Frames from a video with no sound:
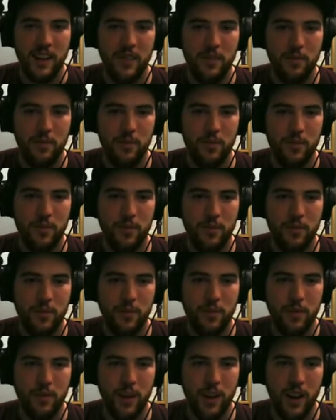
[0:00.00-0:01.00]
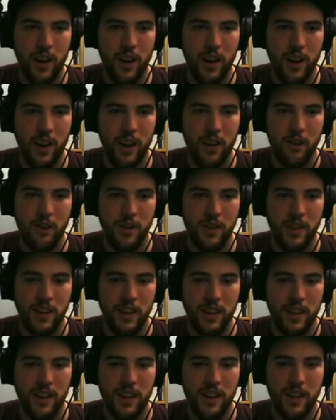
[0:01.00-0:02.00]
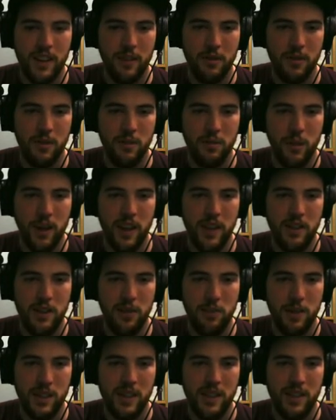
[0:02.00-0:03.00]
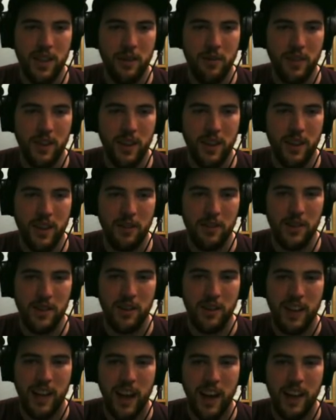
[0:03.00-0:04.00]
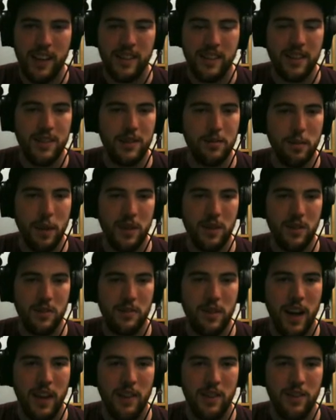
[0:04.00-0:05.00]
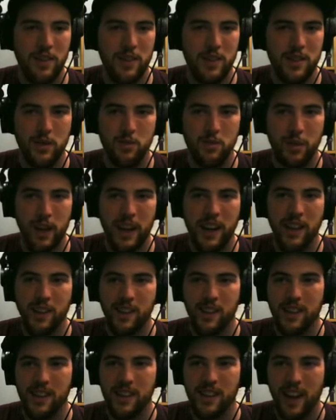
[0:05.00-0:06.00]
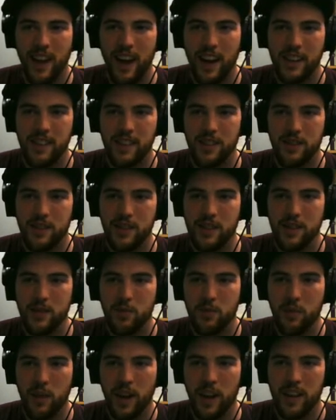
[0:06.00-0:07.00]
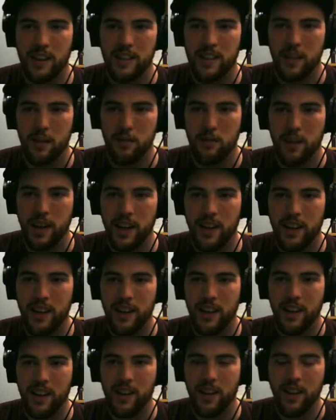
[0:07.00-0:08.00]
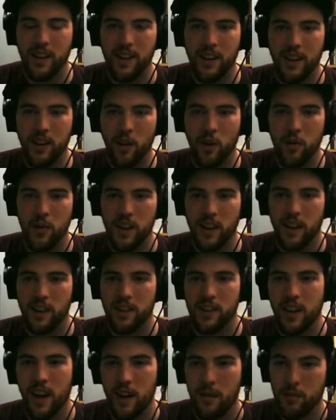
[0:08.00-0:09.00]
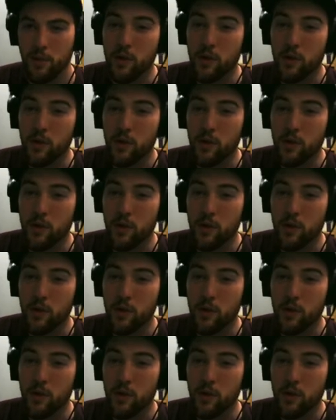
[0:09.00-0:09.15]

Far out. There was way too much stuff in there that was all casting spells rather than just regular attacks. That was just wasting me. Couldn't get over there in time.